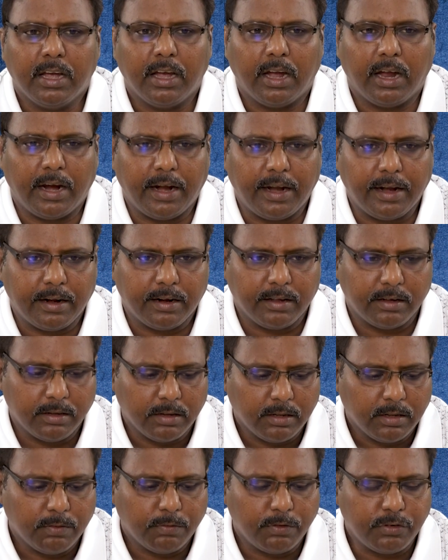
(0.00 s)
and
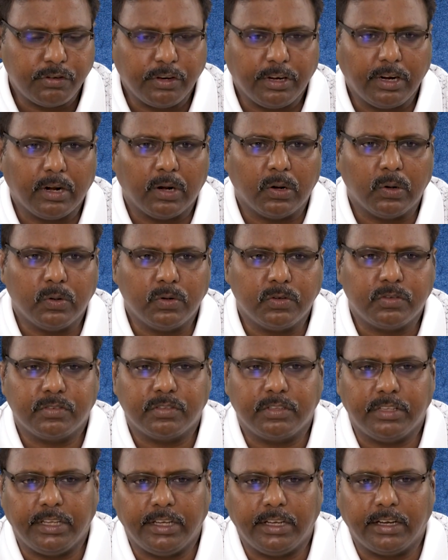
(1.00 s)
which
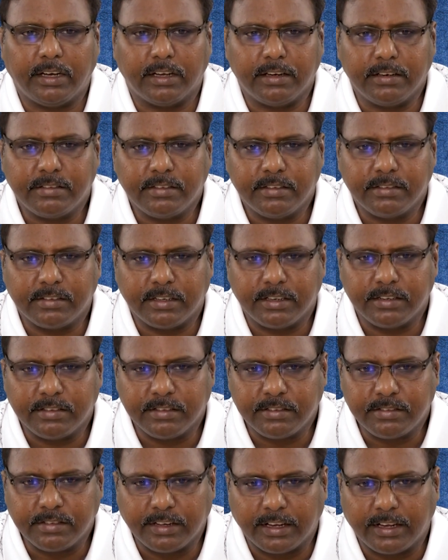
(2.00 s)
includes the
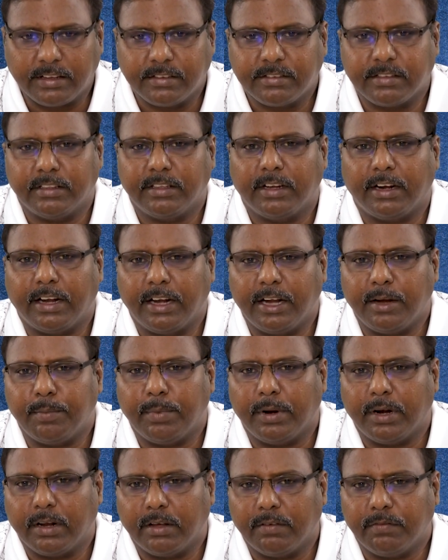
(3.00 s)
consistency checks and the
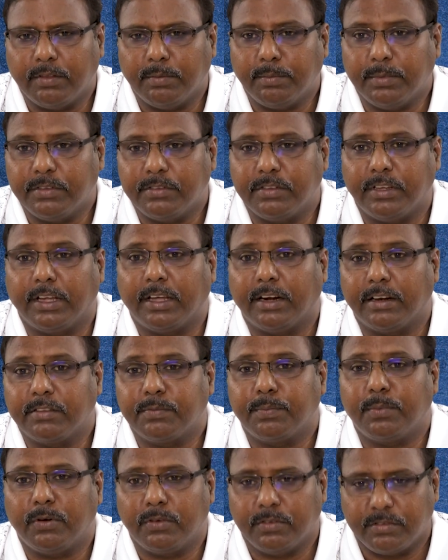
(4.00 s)
treatment of the missing
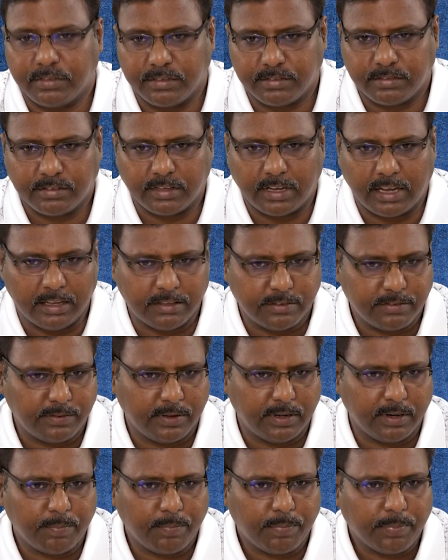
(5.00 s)
responses as
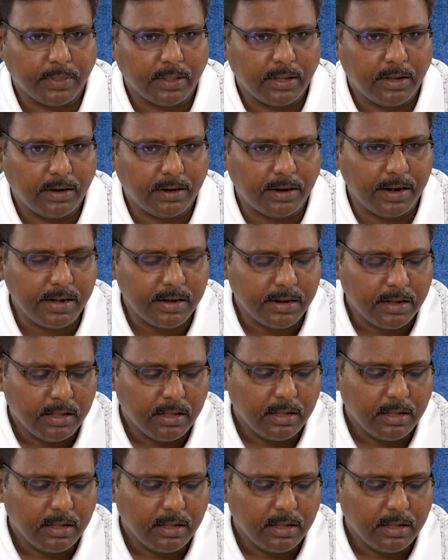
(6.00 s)
well, right?